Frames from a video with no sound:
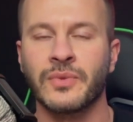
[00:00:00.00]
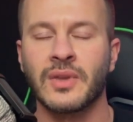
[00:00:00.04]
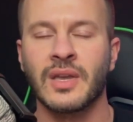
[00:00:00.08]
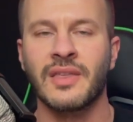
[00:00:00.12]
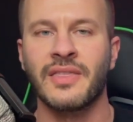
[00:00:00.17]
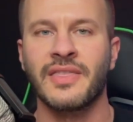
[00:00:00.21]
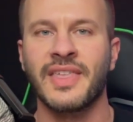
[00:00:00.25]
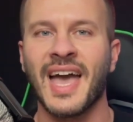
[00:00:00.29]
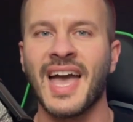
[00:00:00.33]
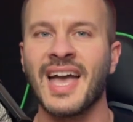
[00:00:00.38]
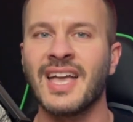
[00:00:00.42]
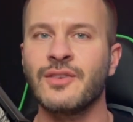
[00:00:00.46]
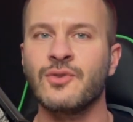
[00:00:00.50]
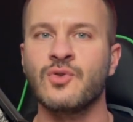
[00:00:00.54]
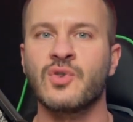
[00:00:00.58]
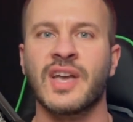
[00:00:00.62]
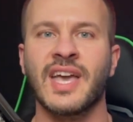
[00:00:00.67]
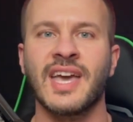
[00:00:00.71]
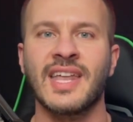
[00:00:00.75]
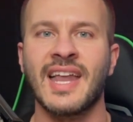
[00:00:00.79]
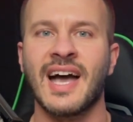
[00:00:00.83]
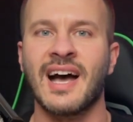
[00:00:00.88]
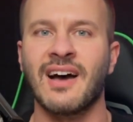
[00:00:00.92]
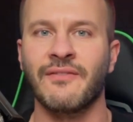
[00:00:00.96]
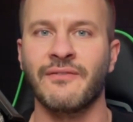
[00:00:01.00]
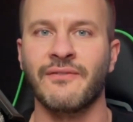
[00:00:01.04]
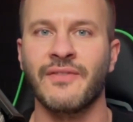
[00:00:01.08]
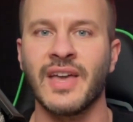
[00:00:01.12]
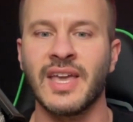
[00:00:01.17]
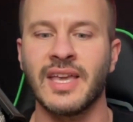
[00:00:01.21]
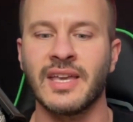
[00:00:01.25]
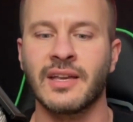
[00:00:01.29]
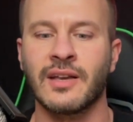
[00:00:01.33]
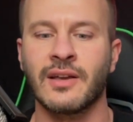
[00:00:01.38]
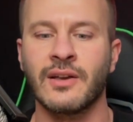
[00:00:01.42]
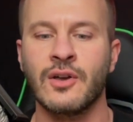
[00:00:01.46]
That you cannot
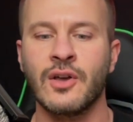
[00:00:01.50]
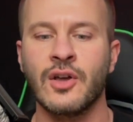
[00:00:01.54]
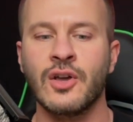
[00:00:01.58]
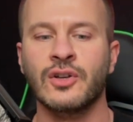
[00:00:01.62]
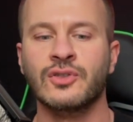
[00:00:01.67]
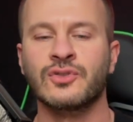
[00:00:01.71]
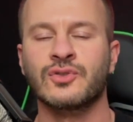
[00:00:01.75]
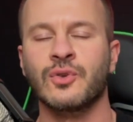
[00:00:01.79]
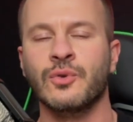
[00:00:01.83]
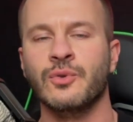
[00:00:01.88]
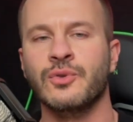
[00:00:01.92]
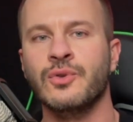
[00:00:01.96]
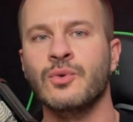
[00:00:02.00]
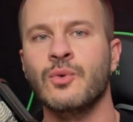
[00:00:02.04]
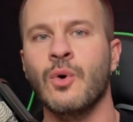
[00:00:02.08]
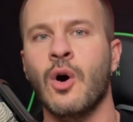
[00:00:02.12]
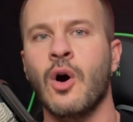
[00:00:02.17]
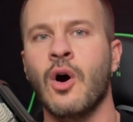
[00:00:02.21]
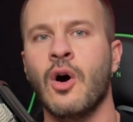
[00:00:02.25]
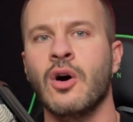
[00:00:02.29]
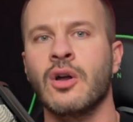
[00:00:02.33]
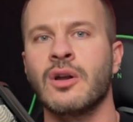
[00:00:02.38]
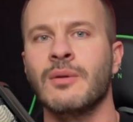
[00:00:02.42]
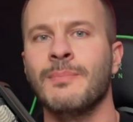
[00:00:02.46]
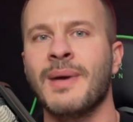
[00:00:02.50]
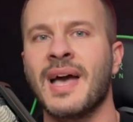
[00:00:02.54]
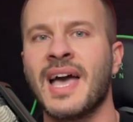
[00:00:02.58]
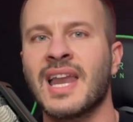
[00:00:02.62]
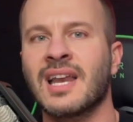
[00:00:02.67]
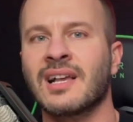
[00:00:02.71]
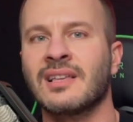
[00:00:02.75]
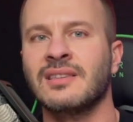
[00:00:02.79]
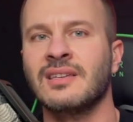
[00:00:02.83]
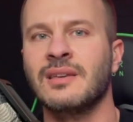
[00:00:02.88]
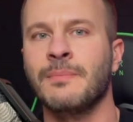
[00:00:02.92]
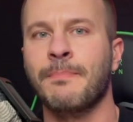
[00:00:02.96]
fake. So you
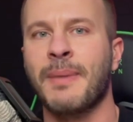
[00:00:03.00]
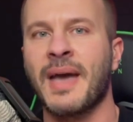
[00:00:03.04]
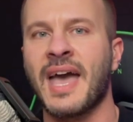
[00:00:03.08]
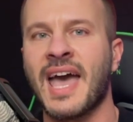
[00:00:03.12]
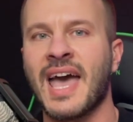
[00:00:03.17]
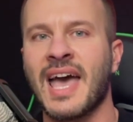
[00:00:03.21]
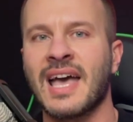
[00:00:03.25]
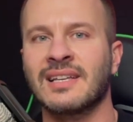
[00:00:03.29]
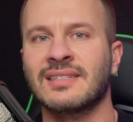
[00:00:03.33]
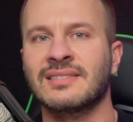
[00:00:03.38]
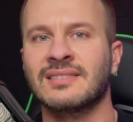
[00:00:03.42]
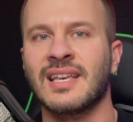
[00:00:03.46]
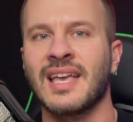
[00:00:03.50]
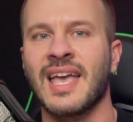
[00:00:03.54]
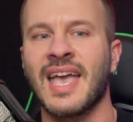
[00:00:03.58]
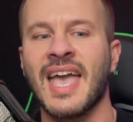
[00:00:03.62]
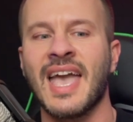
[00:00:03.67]
automatically pass